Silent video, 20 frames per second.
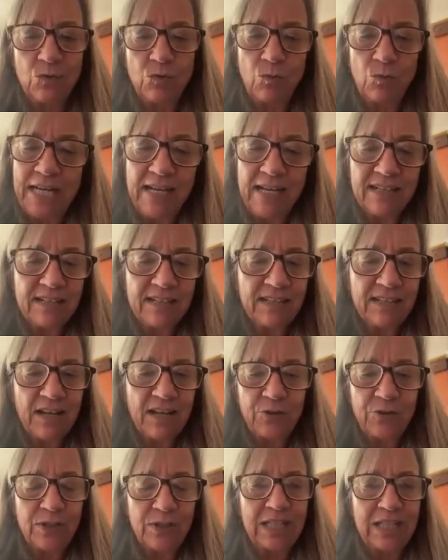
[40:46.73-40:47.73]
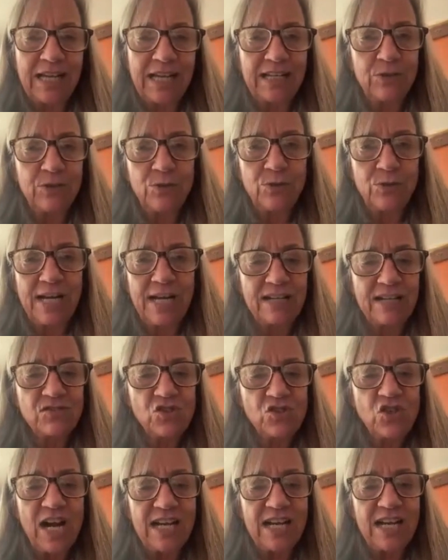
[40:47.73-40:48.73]
we had another client who
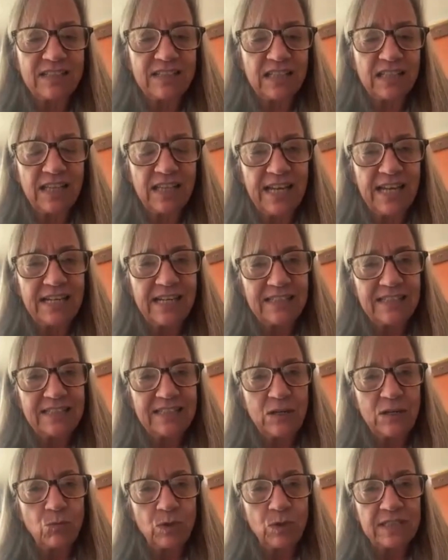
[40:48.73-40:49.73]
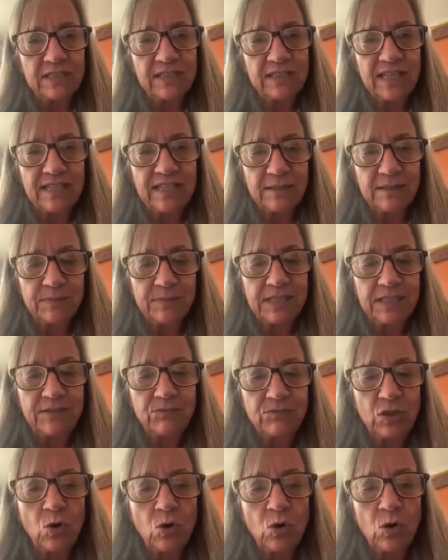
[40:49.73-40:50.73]
got shot in the leg and they wouldn't let him
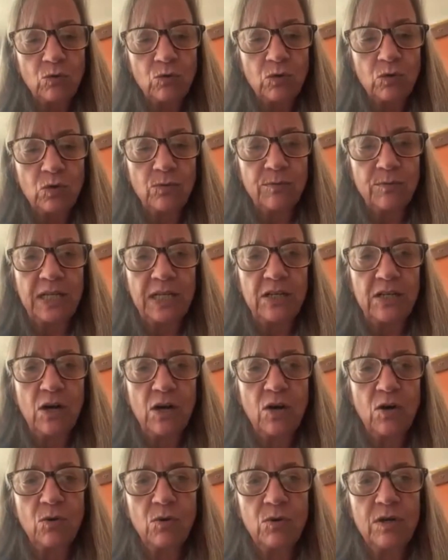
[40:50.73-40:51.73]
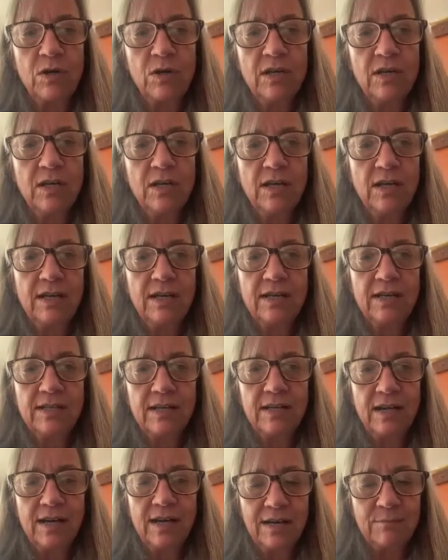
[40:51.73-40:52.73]
leave the courtroom and go
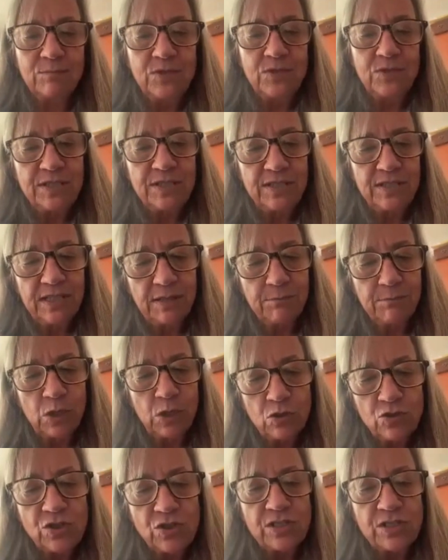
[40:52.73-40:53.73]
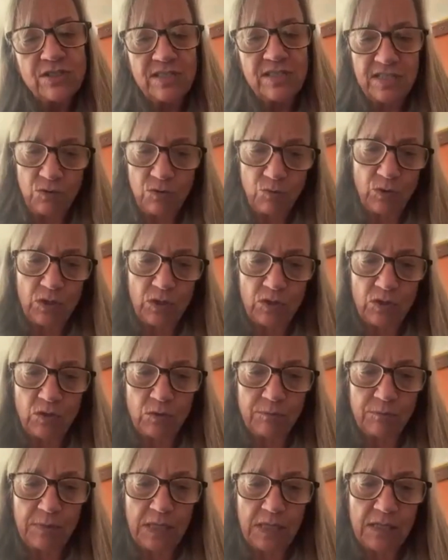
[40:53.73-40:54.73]
to the emergency
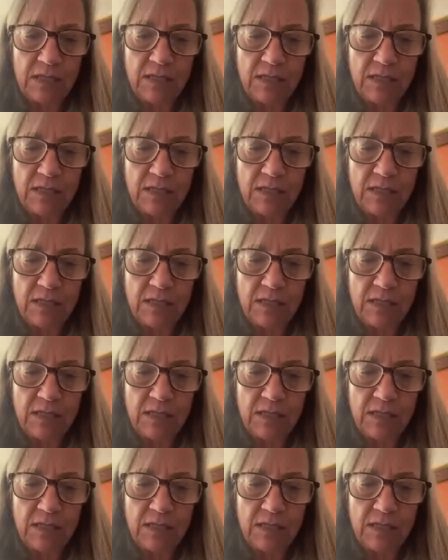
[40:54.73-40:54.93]
room